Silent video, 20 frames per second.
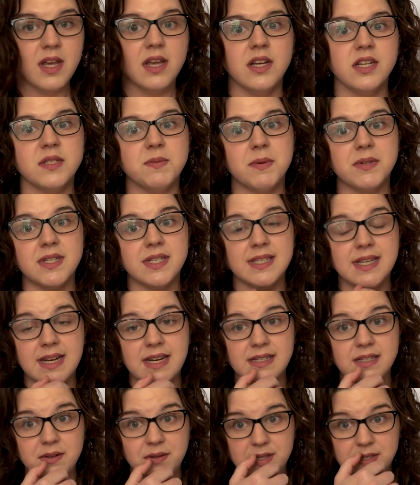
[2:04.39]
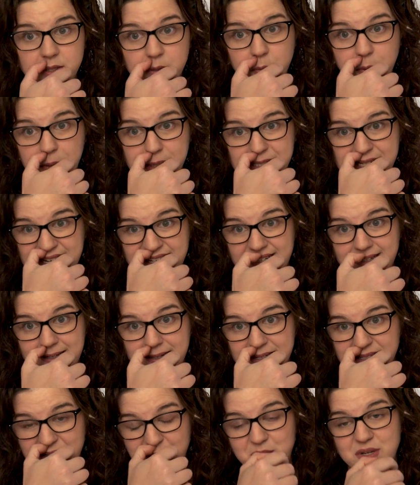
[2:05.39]
You're supposed to send it to the superintendent.
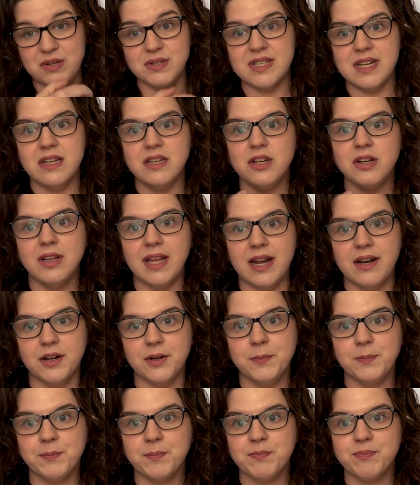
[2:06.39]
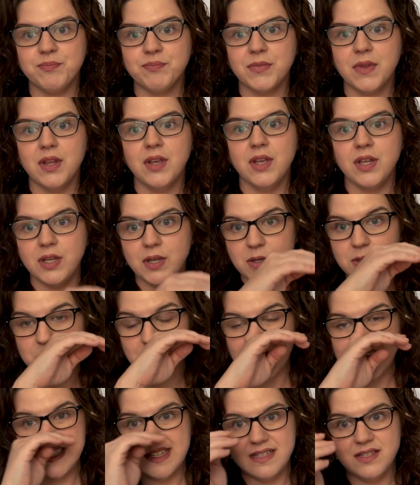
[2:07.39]
So when you're sending your letter, you
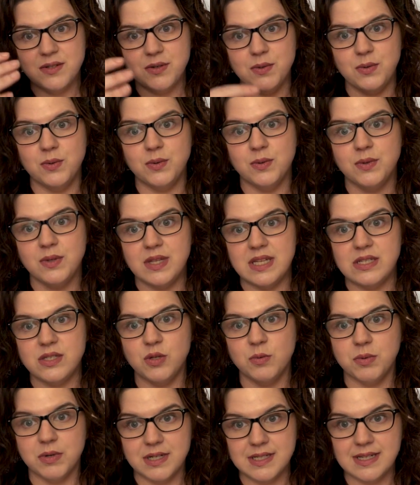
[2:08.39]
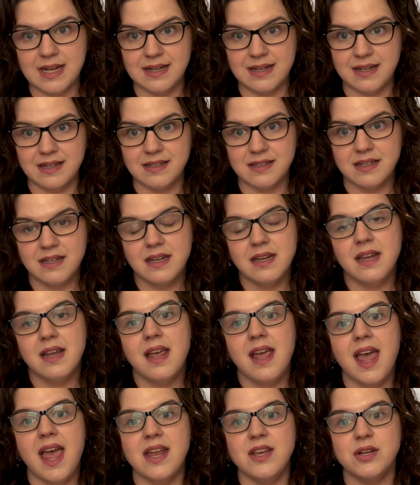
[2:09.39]
address it to the superintendent,
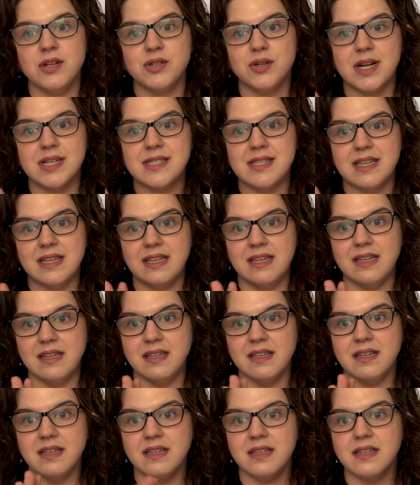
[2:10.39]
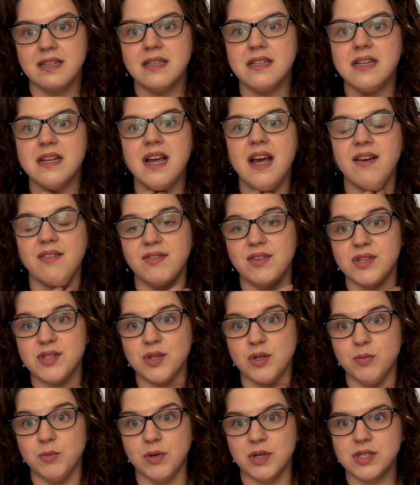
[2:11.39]
and you address the
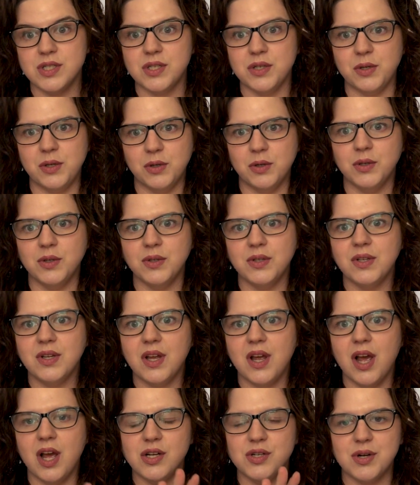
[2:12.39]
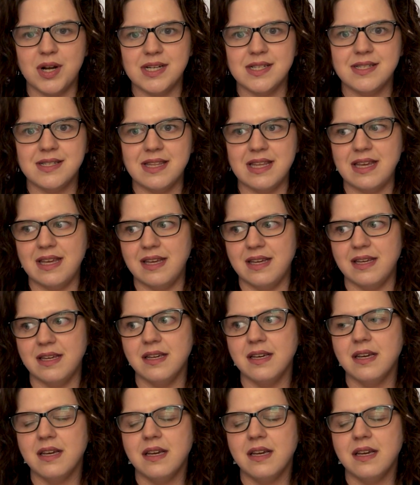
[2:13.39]
school board. So you'll address the